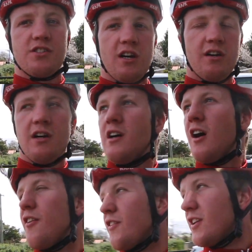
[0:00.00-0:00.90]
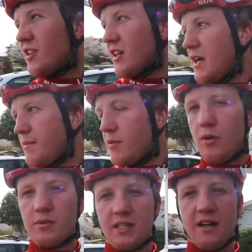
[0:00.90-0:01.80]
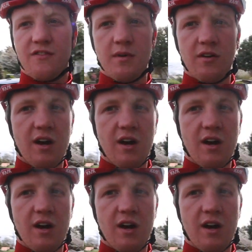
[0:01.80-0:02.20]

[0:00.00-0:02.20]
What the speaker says: so hopefully it's gonna keep me warm today for my